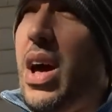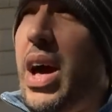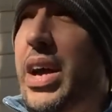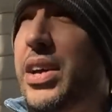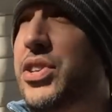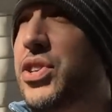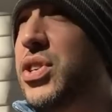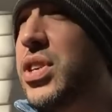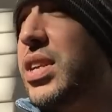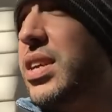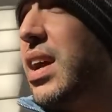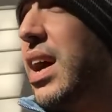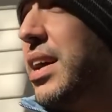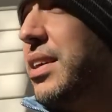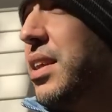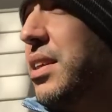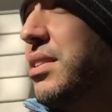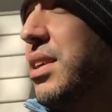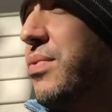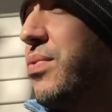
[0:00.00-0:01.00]
I should have
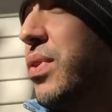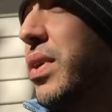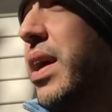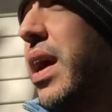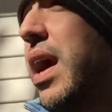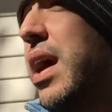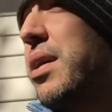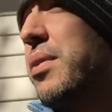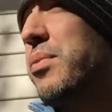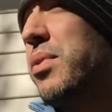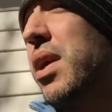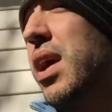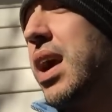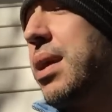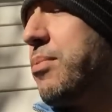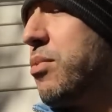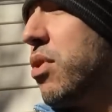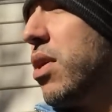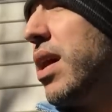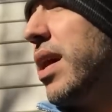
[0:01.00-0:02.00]
gotten a different
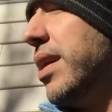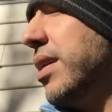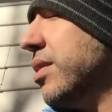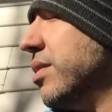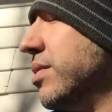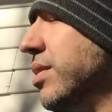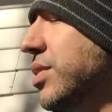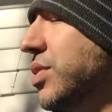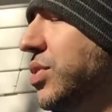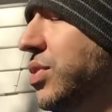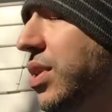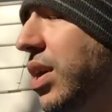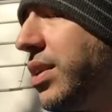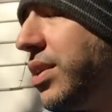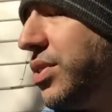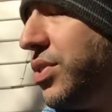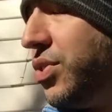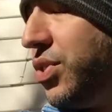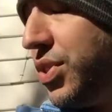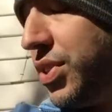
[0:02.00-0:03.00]
camera angle. This
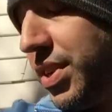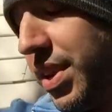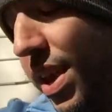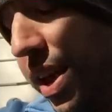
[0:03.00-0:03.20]
sun is just